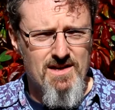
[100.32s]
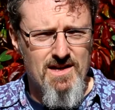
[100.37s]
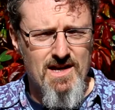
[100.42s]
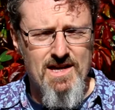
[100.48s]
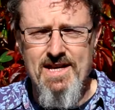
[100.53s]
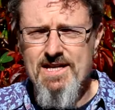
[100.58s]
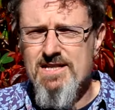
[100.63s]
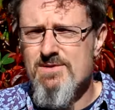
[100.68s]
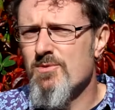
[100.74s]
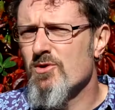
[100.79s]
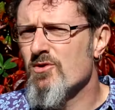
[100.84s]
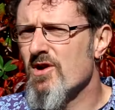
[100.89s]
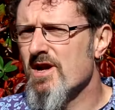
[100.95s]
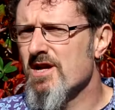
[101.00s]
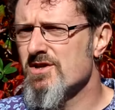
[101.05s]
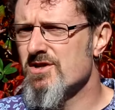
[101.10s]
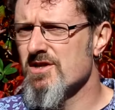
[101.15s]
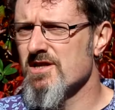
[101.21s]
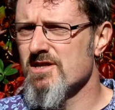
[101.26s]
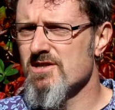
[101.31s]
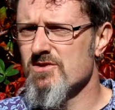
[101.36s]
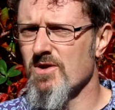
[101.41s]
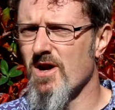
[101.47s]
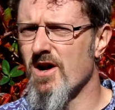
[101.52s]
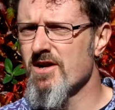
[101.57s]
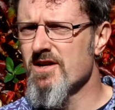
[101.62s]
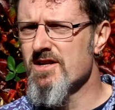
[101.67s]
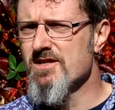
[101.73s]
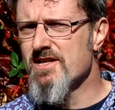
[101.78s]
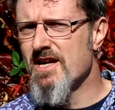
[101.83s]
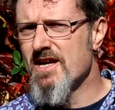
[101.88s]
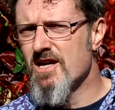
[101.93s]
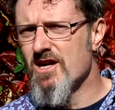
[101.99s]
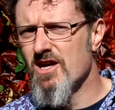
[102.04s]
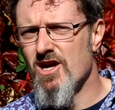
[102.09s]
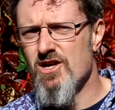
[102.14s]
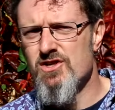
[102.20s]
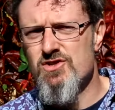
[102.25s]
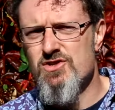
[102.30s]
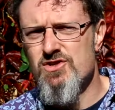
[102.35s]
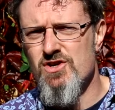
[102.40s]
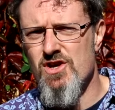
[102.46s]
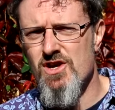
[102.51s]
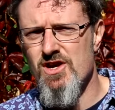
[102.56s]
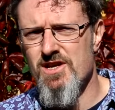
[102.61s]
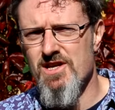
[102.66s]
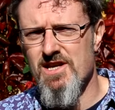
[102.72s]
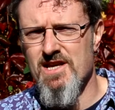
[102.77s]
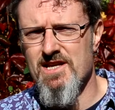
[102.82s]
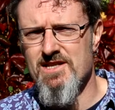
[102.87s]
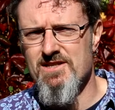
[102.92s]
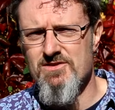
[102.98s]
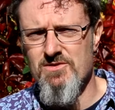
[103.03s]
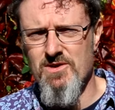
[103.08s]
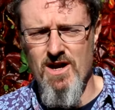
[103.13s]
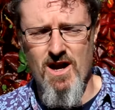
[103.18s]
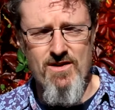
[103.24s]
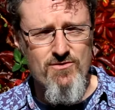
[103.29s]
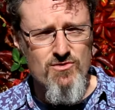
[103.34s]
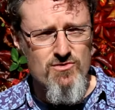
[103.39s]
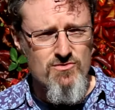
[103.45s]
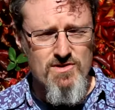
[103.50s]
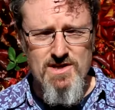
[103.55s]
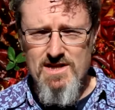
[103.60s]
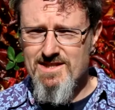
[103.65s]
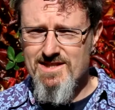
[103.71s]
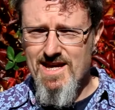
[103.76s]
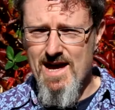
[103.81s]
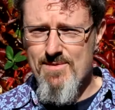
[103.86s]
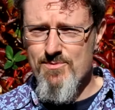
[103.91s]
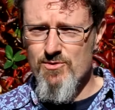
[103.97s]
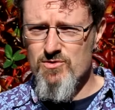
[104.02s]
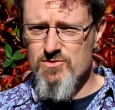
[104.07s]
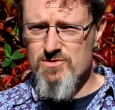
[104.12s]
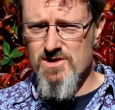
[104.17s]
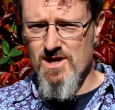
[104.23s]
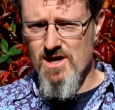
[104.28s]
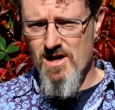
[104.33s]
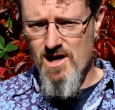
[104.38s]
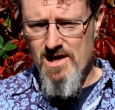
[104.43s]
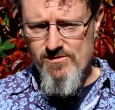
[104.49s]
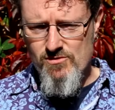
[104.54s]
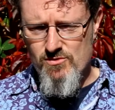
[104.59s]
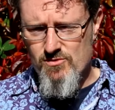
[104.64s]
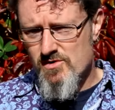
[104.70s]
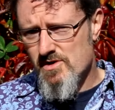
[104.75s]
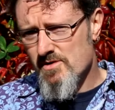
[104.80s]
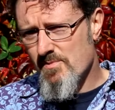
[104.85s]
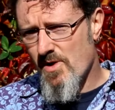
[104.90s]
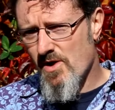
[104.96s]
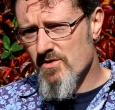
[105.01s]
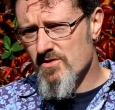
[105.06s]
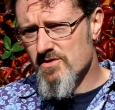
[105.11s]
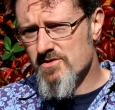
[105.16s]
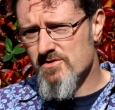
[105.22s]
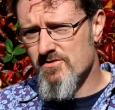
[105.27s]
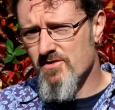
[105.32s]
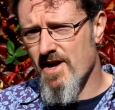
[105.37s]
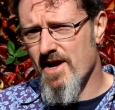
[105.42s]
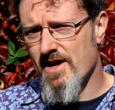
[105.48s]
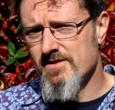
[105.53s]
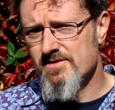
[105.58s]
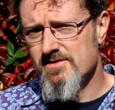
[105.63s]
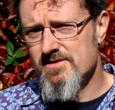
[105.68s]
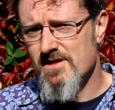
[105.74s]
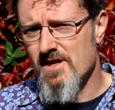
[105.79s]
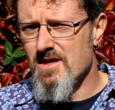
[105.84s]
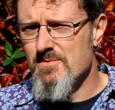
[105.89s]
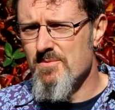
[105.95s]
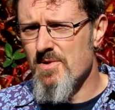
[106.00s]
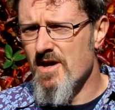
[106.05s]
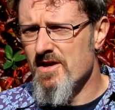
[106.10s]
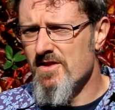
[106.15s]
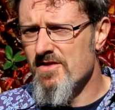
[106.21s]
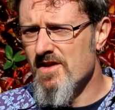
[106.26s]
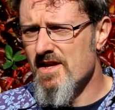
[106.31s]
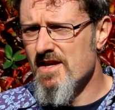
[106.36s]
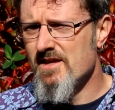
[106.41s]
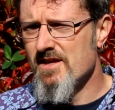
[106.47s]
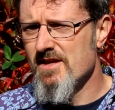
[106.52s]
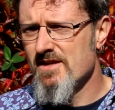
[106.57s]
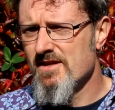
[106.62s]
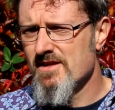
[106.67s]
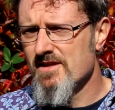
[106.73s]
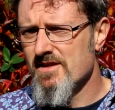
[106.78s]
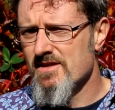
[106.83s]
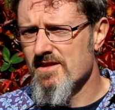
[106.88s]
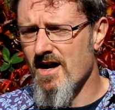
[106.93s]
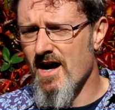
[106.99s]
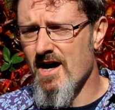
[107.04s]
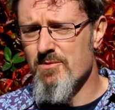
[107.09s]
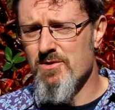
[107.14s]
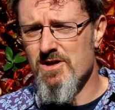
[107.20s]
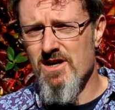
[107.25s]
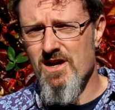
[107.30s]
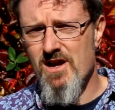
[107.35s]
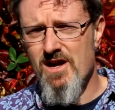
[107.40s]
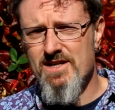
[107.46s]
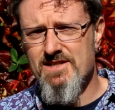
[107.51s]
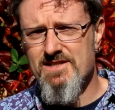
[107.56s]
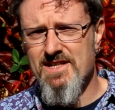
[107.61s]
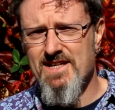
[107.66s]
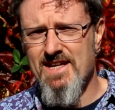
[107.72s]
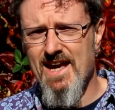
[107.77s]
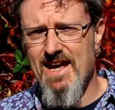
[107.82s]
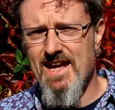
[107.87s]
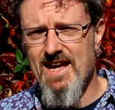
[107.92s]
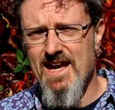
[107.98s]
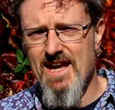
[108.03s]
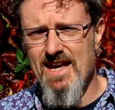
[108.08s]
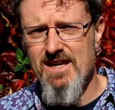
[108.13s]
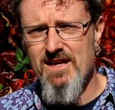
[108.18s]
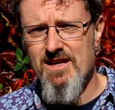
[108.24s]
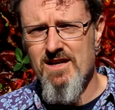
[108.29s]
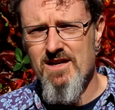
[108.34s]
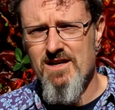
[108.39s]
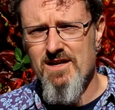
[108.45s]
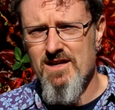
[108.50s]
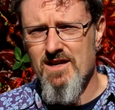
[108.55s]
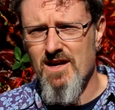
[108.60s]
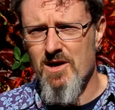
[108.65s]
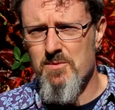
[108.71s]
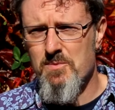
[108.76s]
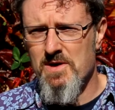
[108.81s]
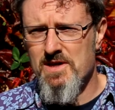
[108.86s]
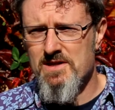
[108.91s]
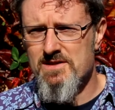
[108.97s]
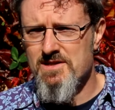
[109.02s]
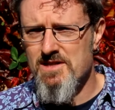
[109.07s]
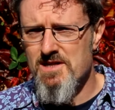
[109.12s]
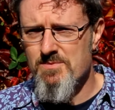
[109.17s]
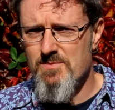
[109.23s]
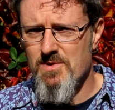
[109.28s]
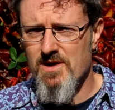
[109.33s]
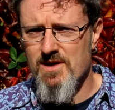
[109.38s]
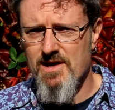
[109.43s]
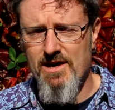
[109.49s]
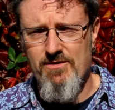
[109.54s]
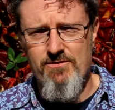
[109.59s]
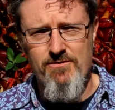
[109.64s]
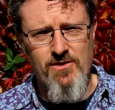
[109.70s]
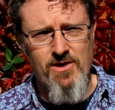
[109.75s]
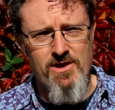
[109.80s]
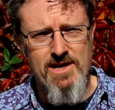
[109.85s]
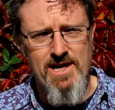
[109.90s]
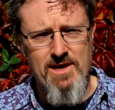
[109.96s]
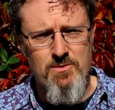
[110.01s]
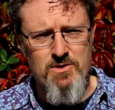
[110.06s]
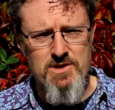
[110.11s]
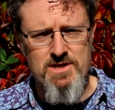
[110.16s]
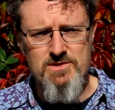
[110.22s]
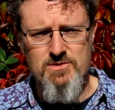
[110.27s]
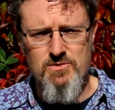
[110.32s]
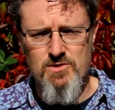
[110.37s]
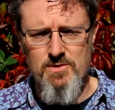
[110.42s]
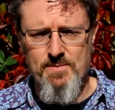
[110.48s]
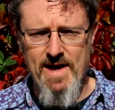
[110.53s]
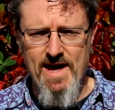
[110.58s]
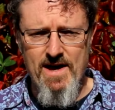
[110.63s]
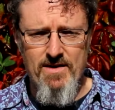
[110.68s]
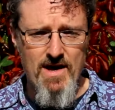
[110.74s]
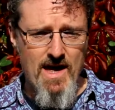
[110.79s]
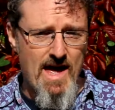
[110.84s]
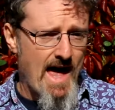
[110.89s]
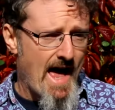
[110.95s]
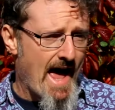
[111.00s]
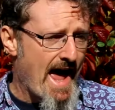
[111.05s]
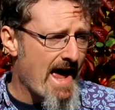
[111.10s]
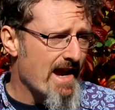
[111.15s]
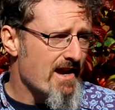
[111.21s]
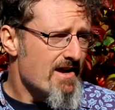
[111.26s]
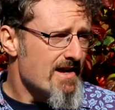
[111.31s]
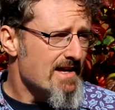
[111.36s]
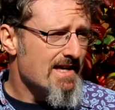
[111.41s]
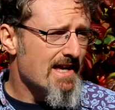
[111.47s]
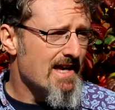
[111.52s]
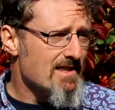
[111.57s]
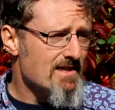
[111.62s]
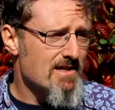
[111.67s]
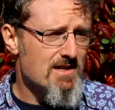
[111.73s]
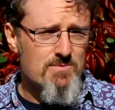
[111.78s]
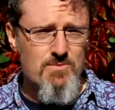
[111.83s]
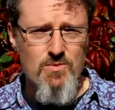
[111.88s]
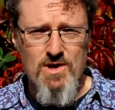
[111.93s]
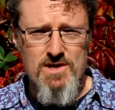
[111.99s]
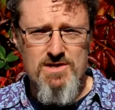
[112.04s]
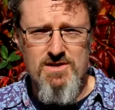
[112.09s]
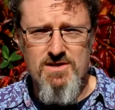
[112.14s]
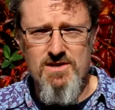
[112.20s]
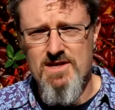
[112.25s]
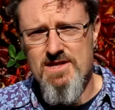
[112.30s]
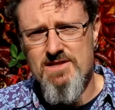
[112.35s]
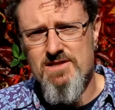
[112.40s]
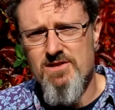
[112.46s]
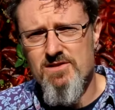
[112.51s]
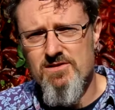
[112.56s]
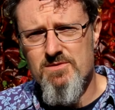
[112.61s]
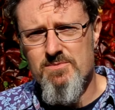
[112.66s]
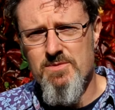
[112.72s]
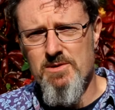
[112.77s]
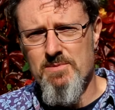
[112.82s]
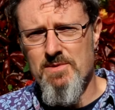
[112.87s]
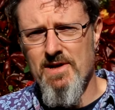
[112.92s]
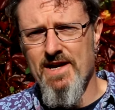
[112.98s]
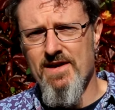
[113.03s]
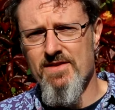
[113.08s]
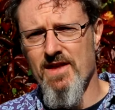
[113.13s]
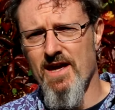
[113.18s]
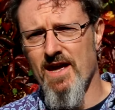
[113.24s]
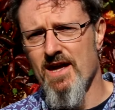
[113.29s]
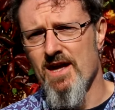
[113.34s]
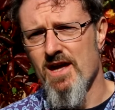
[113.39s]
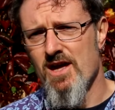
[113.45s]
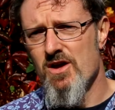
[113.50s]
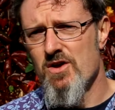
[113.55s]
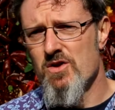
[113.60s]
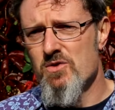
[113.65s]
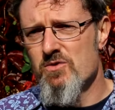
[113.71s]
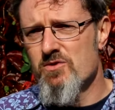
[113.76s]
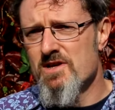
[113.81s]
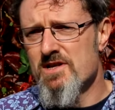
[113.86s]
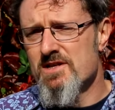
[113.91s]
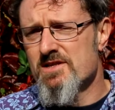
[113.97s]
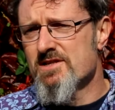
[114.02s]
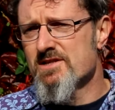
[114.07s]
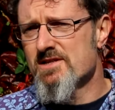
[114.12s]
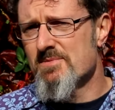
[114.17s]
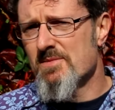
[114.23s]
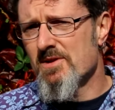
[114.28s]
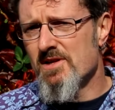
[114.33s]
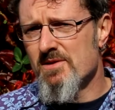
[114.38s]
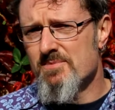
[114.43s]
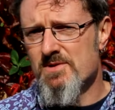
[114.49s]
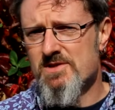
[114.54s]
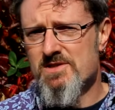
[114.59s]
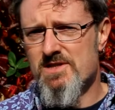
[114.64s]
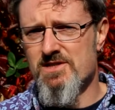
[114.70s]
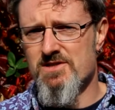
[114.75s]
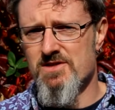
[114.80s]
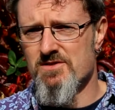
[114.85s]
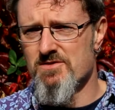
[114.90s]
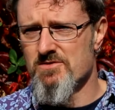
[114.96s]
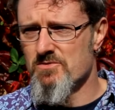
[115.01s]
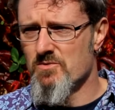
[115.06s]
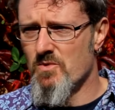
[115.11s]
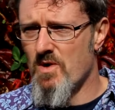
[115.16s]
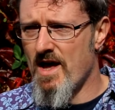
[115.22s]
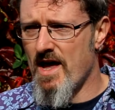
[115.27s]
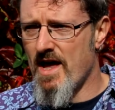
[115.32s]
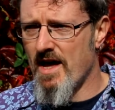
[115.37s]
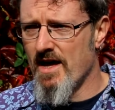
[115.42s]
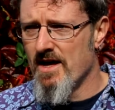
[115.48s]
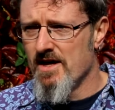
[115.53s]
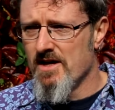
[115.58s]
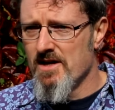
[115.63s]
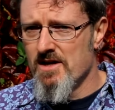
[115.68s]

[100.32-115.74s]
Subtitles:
an exploration into it. I'm going to take a journey into it. I've already dabbled, I've already poked around, but I think that I would like to get in a bit deeper and find out what it's all about. And I get the impression that there's a lot of people out there who are in a similar position where